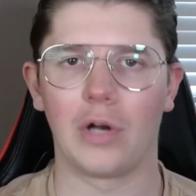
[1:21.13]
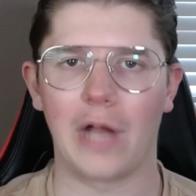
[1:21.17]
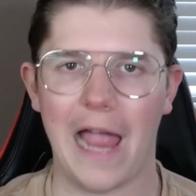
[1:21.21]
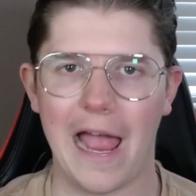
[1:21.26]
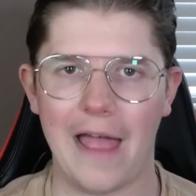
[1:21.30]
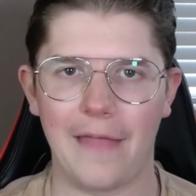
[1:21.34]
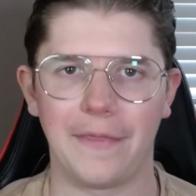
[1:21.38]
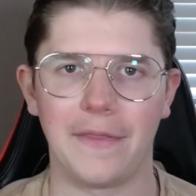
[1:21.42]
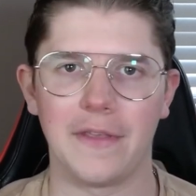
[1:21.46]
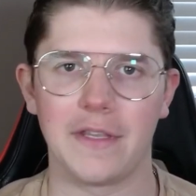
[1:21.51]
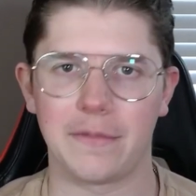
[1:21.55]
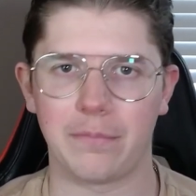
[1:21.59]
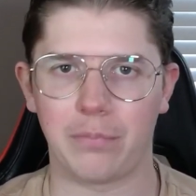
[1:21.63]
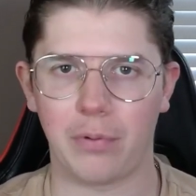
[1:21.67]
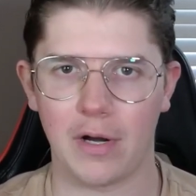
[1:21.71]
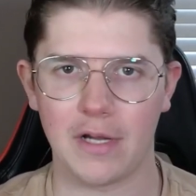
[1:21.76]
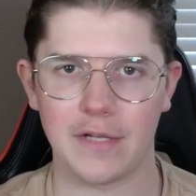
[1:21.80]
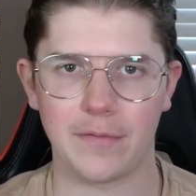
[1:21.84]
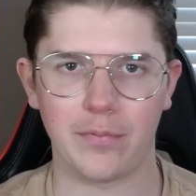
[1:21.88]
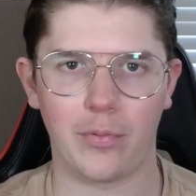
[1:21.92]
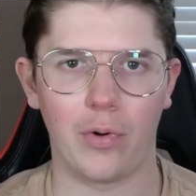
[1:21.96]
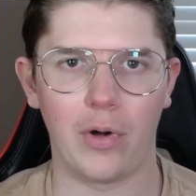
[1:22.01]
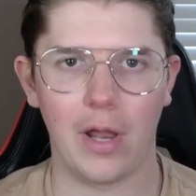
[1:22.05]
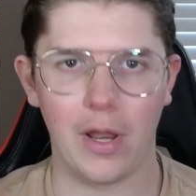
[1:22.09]
at this price
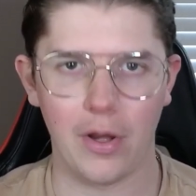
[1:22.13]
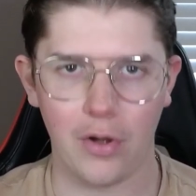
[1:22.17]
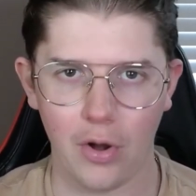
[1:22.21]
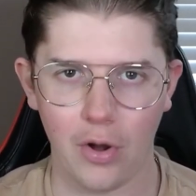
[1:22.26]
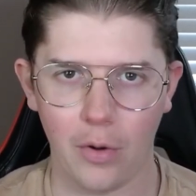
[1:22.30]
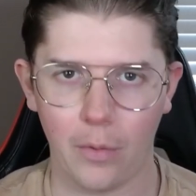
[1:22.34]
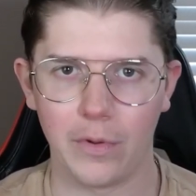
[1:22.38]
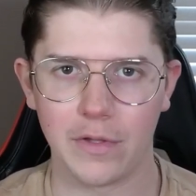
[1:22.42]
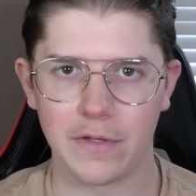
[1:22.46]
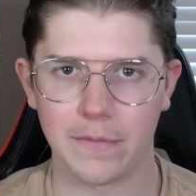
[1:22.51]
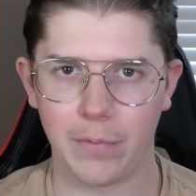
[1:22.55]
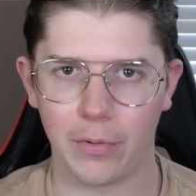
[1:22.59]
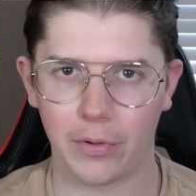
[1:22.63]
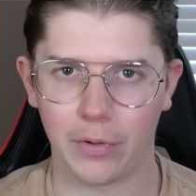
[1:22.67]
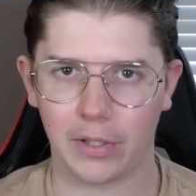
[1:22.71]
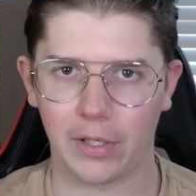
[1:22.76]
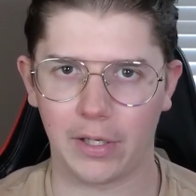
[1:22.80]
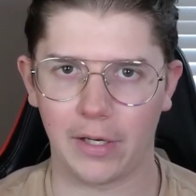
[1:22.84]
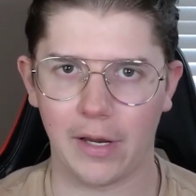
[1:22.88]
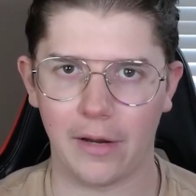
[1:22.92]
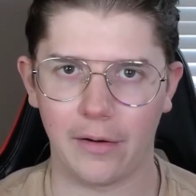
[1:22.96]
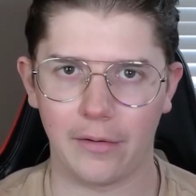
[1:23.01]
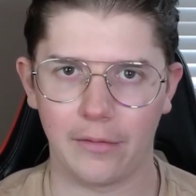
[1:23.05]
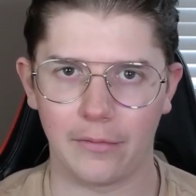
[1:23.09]
point and no one's booking
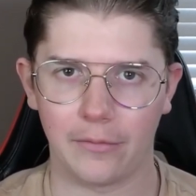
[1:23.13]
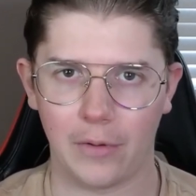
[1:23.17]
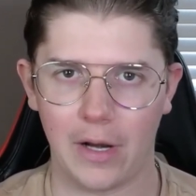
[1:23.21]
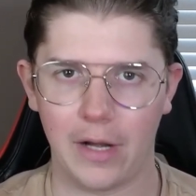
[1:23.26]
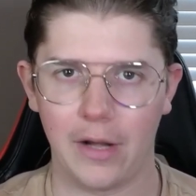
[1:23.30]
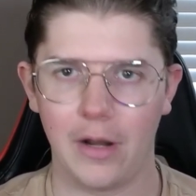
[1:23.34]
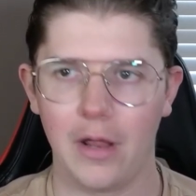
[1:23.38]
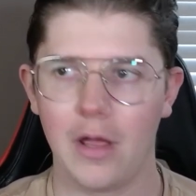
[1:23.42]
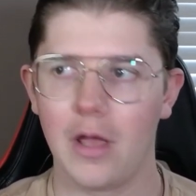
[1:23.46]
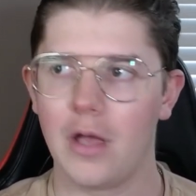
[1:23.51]
it, right?